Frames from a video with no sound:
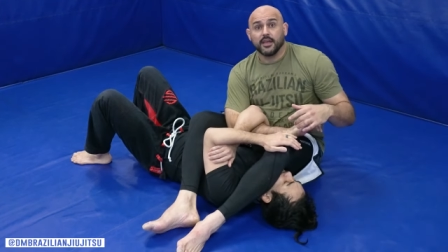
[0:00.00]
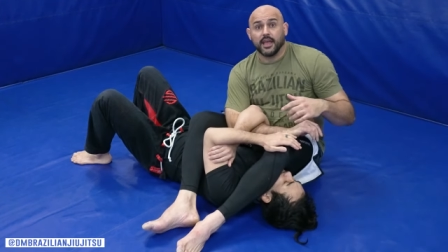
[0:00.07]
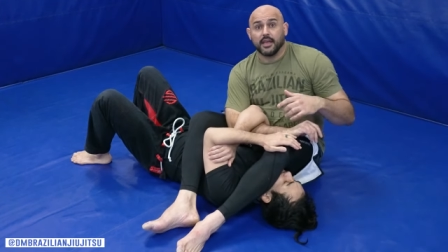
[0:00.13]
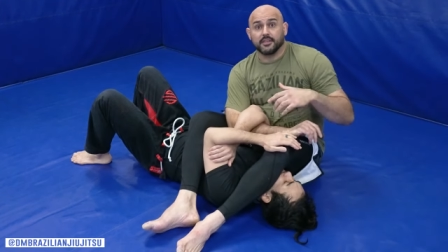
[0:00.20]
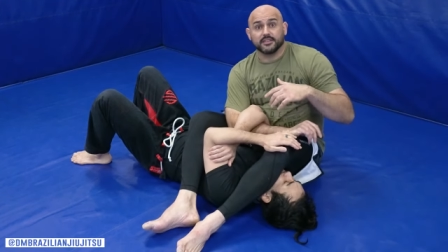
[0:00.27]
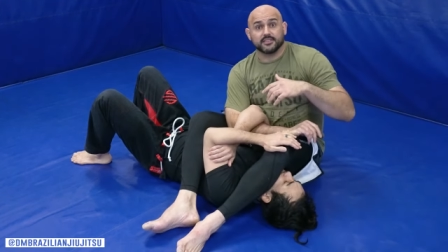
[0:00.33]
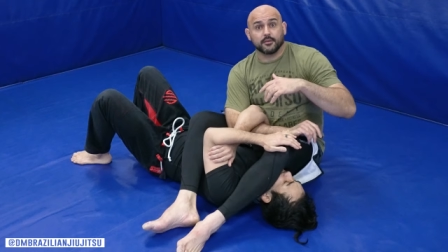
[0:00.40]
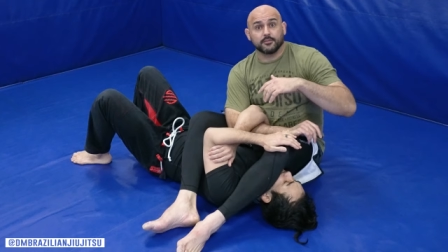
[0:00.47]

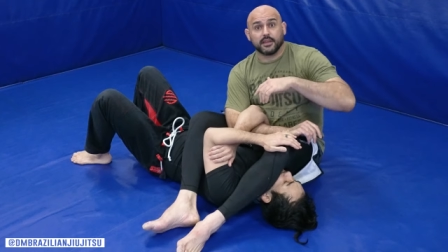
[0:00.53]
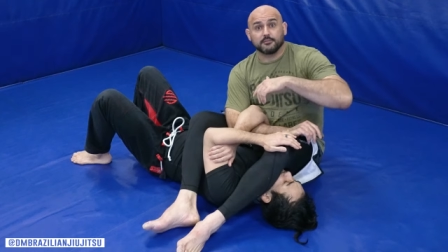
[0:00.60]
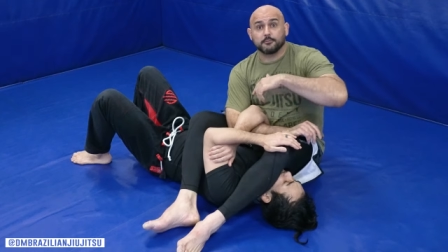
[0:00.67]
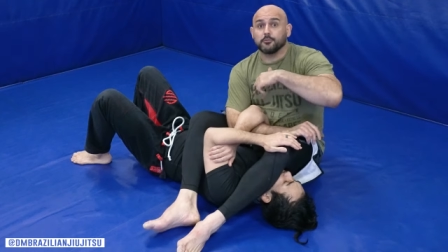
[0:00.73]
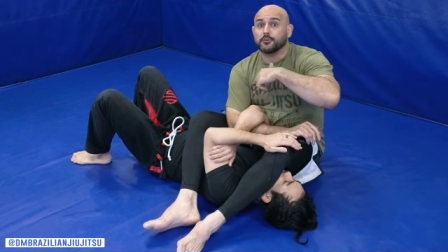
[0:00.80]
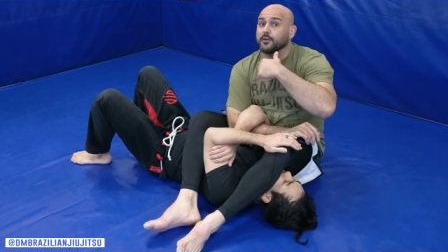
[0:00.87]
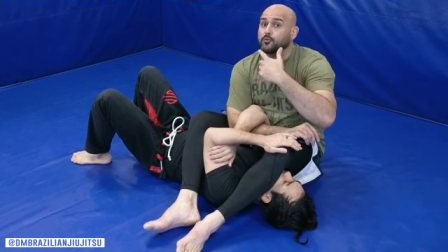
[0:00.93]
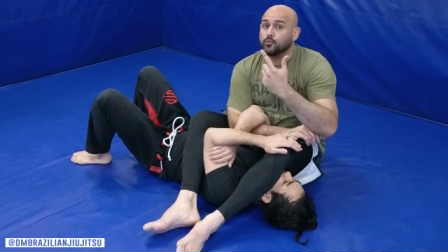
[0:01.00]
and then sometimes
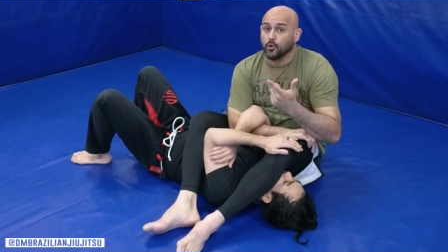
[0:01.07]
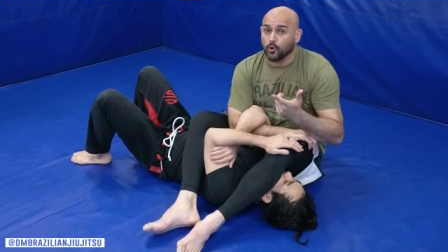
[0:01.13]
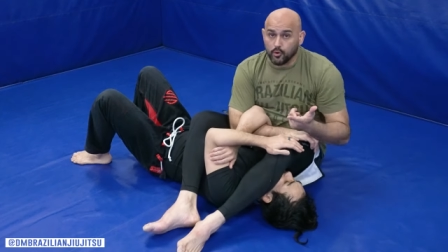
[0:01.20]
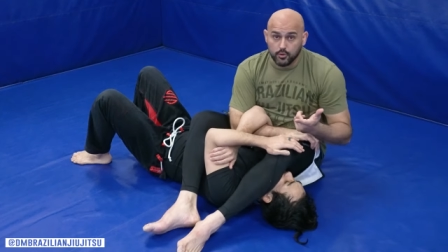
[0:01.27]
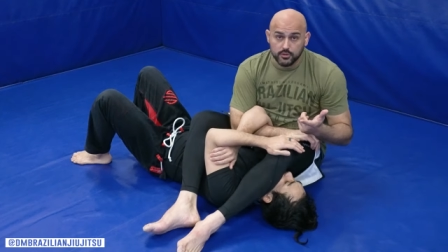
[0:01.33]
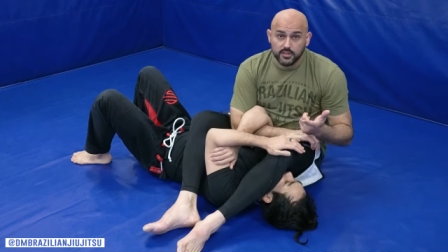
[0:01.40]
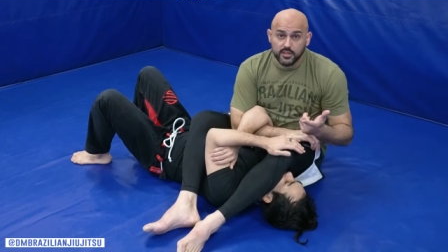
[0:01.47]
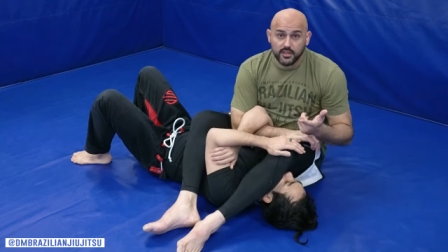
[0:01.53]
people get
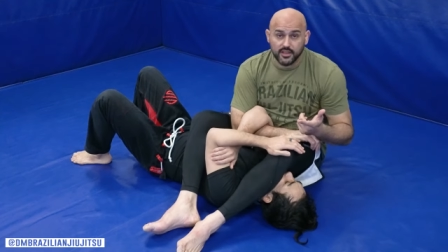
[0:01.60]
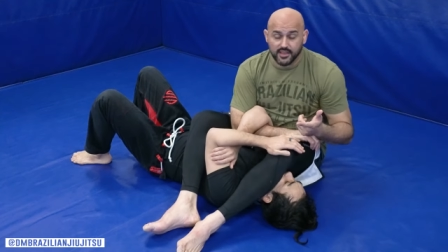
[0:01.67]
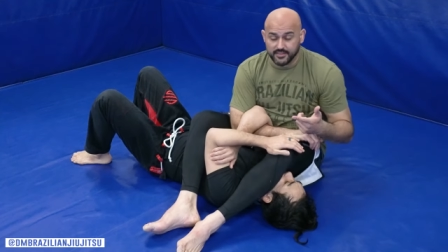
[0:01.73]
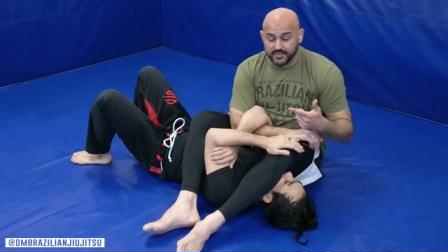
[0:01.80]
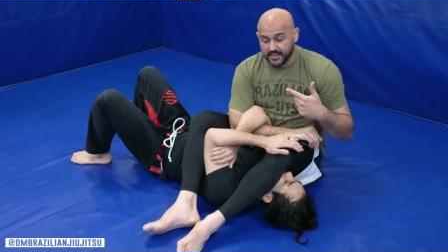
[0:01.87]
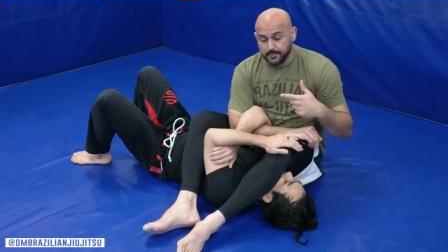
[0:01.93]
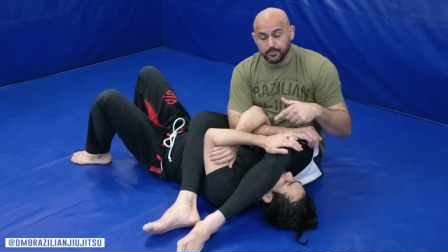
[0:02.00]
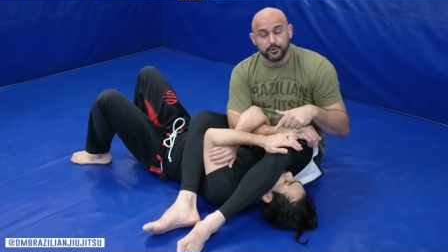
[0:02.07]
rolled
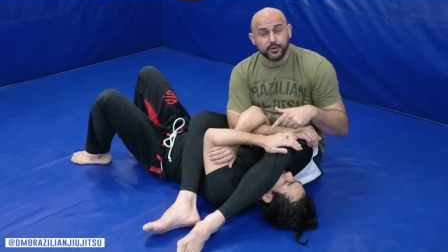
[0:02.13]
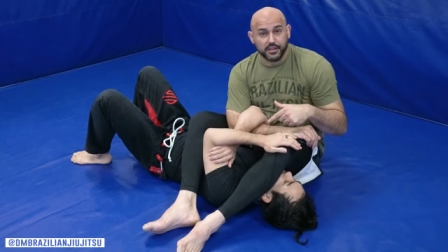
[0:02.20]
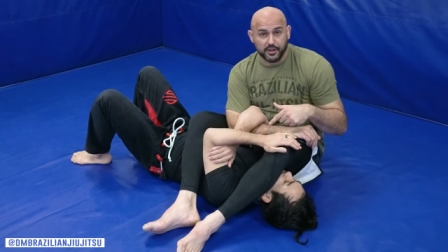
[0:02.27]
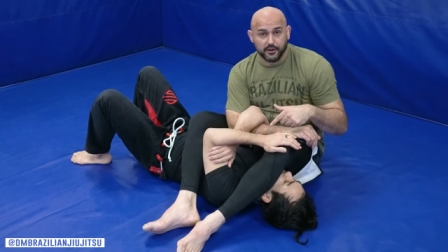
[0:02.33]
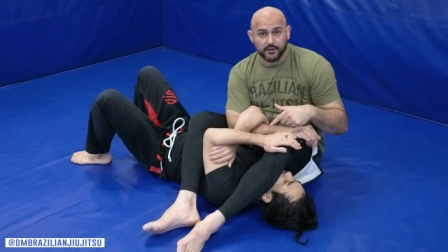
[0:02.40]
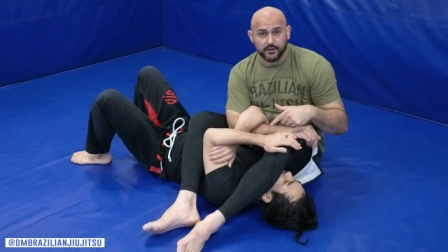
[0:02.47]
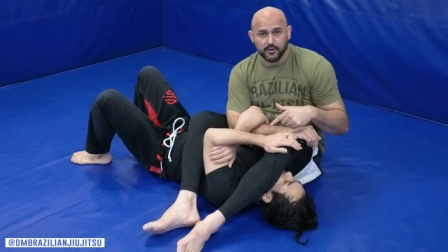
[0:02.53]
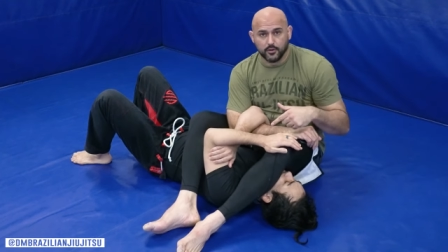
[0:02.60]
and they get put
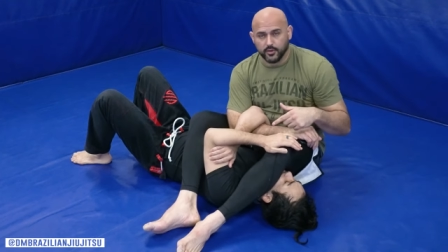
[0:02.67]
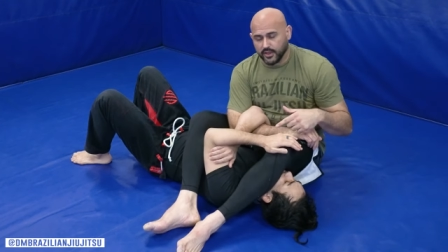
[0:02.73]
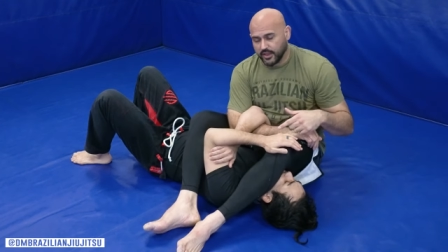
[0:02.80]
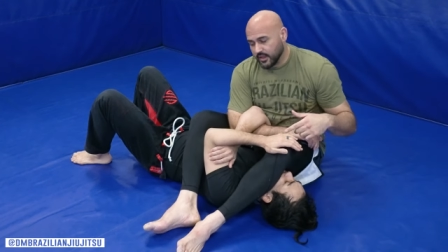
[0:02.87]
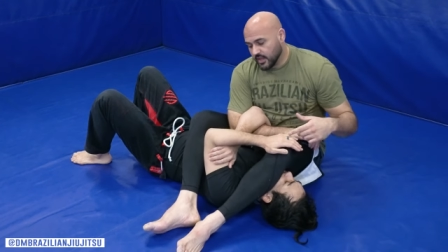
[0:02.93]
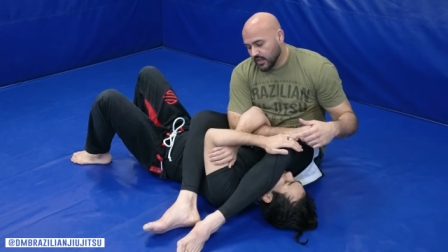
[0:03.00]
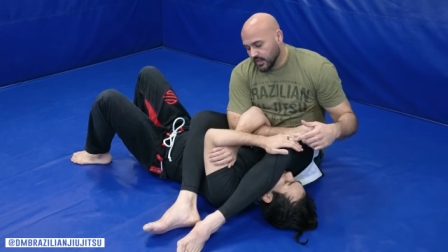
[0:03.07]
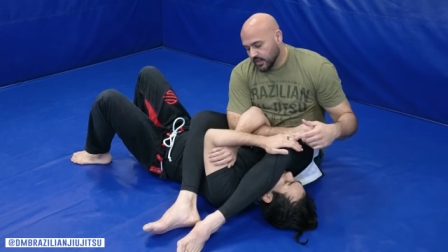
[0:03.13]
here, okay?